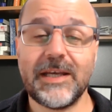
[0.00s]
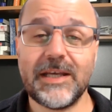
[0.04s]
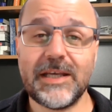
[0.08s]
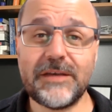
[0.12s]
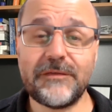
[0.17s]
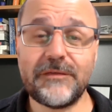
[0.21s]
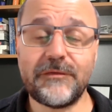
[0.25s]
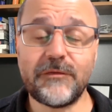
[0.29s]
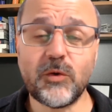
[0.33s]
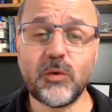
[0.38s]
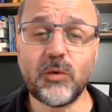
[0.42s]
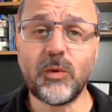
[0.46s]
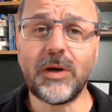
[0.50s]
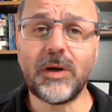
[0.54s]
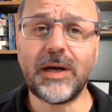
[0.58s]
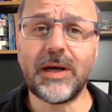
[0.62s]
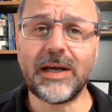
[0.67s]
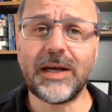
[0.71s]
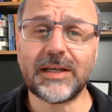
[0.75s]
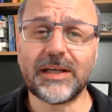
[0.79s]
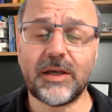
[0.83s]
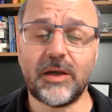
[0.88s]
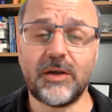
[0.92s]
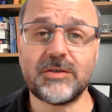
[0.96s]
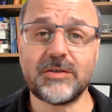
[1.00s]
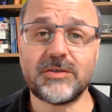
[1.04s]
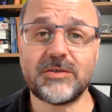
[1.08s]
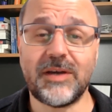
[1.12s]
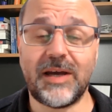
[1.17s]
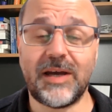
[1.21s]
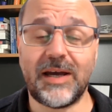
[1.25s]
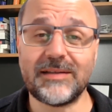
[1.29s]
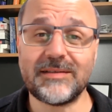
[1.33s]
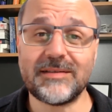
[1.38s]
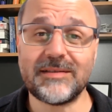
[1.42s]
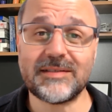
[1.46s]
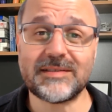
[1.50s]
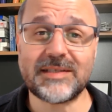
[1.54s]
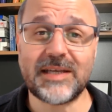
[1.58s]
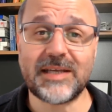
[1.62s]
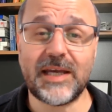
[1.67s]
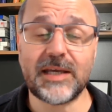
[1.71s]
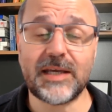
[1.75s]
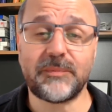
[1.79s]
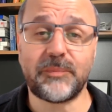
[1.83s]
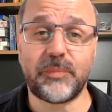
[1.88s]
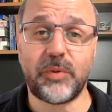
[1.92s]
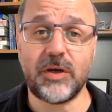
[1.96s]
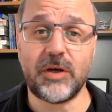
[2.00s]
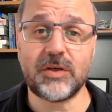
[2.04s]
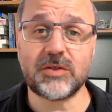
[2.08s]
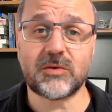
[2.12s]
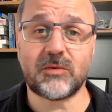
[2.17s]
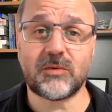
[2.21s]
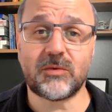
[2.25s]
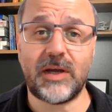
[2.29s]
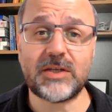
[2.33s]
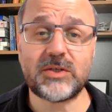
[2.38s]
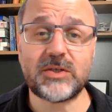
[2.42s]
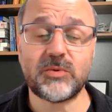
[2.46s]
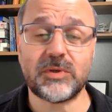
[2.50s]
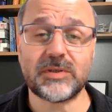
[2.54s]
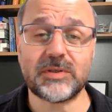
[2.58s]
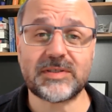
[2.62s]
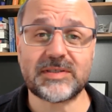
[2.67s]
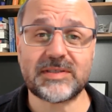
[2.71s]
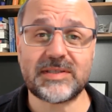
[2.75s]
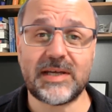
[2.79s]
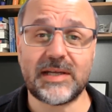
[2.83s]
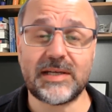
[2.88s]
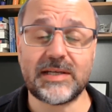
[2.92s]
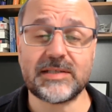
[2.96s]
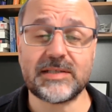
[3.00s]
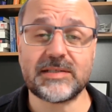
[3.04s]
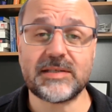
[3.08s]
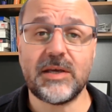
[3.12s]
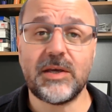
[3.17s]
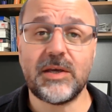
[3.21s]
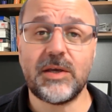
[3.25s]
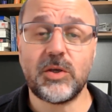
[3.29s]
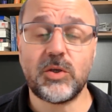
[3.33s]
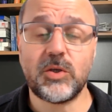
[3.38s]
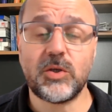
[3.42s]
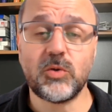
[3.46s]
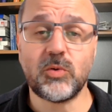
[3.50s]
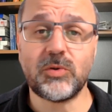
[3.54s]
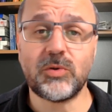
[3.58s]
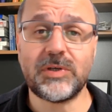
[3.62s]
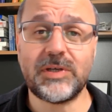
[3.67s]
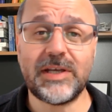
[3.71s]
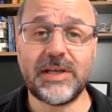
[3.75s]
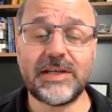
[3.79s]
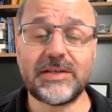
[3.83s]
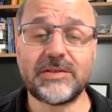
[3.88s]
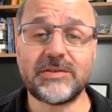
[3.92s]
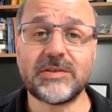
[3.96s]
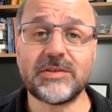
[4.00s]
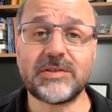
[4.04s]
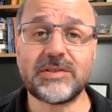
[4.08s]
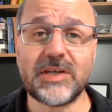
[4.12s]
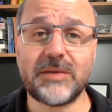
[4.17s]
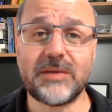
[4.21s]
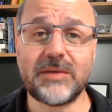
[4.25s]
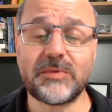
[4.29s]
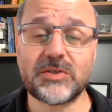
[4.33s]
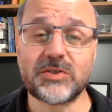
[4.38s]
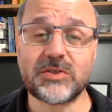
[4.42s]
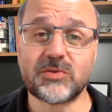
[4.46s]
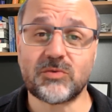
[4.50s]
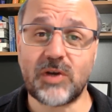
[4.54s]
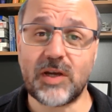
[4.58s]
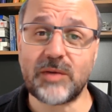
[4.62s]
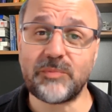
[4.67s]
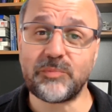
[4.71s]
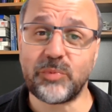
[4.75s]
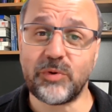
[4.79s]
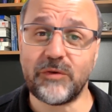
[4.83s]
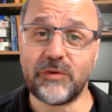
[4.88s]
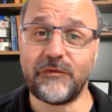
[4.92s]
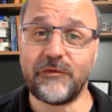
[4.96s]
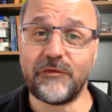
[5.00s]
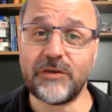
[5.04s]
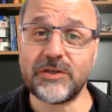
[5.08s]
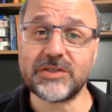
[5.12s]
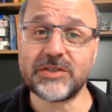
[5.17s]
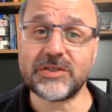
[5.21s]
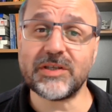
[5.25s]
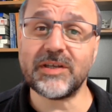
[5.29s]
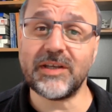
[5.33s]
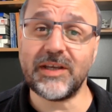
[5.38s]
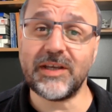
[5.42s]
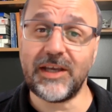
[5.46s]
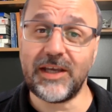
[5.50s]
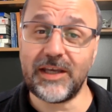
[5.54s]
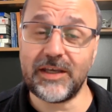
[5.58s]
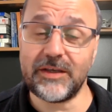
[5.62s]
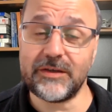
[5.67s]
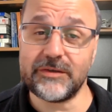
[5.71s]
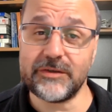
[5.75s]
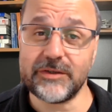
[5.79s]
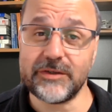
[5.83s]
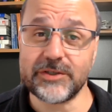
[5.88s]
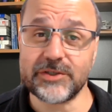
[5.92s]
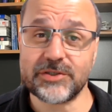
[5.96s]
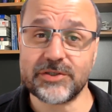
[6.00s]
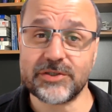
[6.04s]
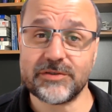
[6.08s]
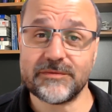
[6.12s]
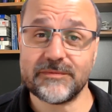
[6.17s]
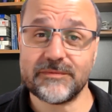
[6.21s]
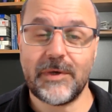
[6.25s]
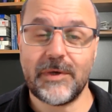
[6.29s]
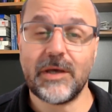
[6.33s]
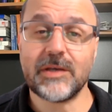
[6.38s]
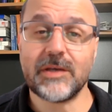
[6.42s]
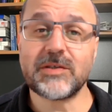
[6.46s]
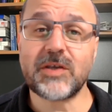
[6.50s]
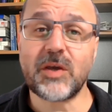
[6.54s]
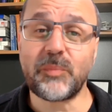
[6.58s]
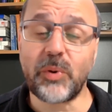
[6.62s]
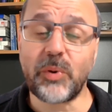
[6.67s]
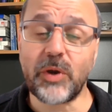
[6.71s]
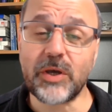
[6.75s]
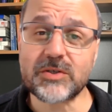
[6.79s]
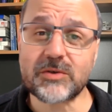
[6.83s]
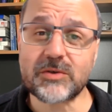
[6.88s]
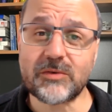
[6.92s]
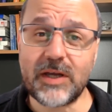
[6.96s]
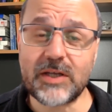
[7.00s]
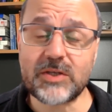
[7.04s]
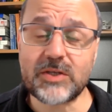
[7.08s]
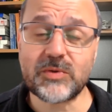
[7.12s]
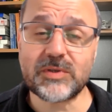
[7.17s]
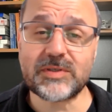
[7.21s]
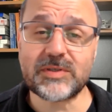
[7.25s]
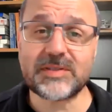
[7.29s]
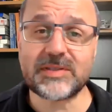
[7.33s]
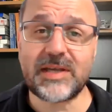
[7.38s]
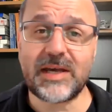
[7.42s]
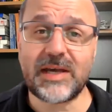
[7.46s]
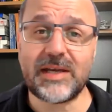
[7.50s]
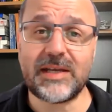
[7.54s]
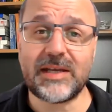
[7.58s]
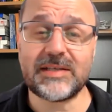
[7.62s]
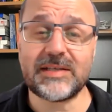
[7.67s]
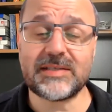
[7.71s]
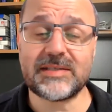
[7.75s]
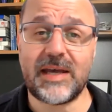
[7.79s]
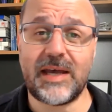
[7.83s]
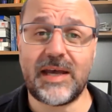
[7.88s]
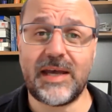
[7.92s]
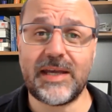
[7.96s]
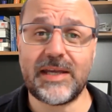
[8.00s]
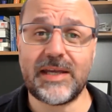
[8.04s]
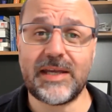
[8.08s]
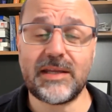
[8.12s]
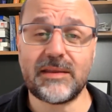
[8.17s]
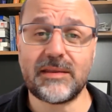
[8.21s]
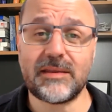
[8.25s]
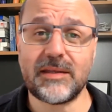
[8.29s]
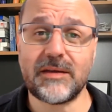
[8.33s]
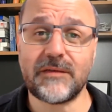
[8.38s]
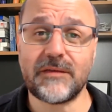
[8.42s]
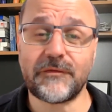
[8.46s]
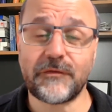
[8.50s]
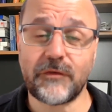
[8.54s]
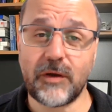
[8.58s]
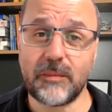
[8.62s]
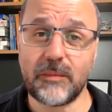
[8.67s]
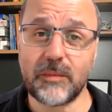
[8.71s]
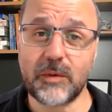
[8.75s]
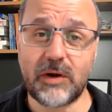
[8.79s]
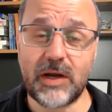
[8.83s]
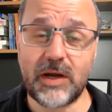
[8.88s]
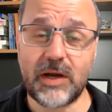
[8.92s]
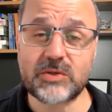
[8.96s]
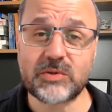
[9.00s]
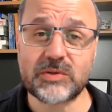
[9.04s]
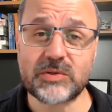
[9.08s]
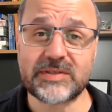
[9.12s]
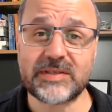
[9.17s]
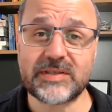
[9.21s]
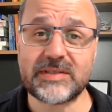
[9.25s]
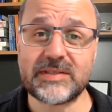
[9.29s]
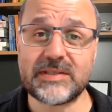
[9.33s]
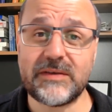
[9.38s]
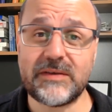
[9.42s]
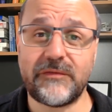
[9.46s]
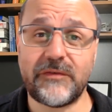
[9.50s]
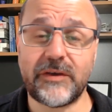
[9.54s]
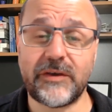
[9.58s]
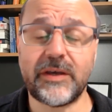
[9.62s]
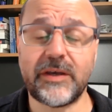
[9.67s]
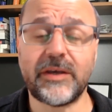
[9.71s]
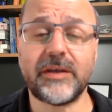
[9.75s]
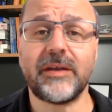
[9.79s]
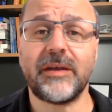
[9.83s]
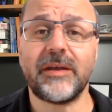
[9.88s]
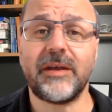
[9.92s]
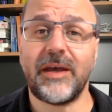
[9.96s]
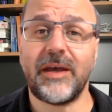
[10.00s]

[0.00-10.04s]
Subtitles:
If you are going to undertake postgraduate studies, you will need to demonstrate proficient English. So postgraduate studies are anything from graduate certificate